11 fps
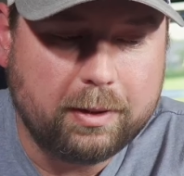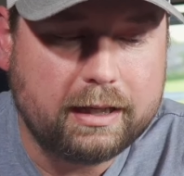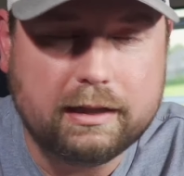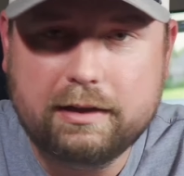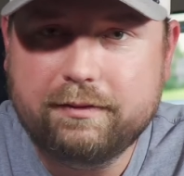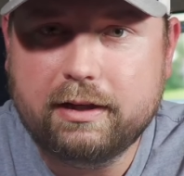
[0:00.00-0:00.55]
I
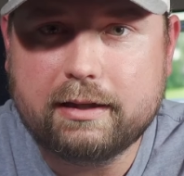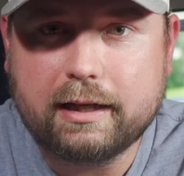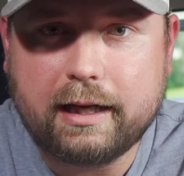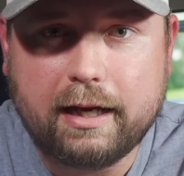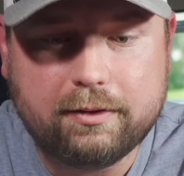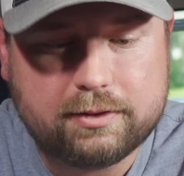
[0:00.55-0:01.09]
didn't leave anything
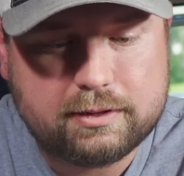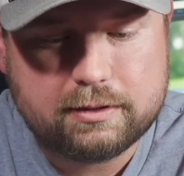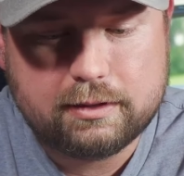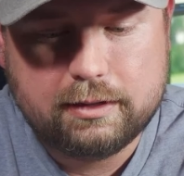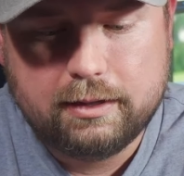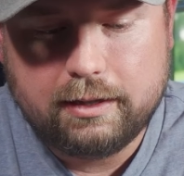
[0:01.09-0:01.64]
out,
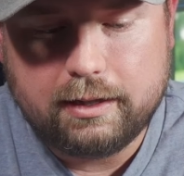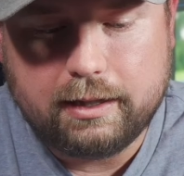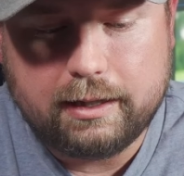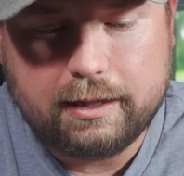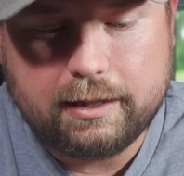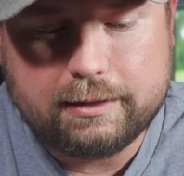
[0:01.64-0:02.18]

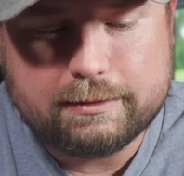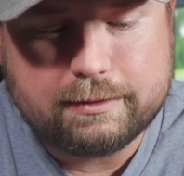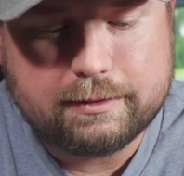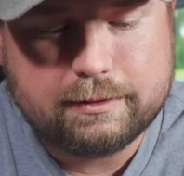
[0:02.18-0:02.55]
and